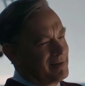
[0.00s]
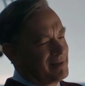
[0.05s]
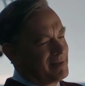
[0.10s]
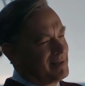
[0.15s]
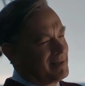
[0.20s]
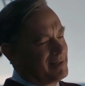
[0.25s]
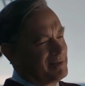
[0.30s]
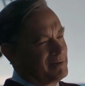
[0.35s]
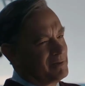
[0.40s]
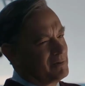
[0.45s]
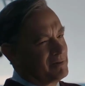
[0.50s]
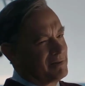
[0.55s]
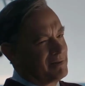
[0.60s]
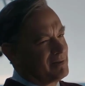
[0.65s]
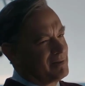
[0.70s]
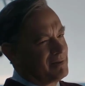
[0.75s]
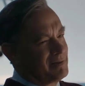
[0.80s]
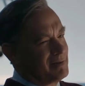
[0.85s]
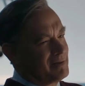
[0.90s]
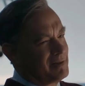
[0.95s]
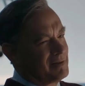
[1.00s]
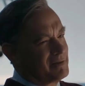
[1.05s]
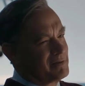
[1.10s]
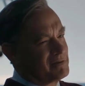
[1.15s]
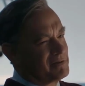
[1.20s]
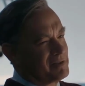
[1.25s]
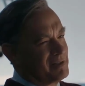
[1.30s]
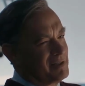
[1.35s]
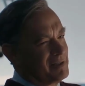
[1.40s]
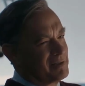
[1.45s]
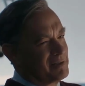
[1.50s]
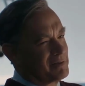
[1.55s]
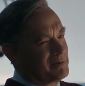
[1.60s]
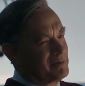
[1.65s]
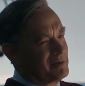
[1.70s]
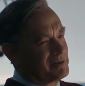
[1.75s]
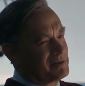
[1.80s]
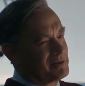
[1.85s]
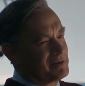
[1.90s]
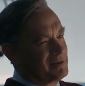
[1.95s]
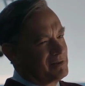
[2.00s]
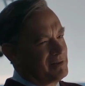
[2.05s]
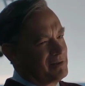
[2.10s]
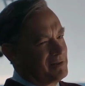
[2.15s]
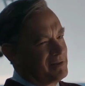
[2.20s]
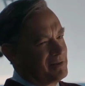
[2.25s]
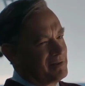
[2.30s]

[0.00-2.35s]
I, I don't understand the question.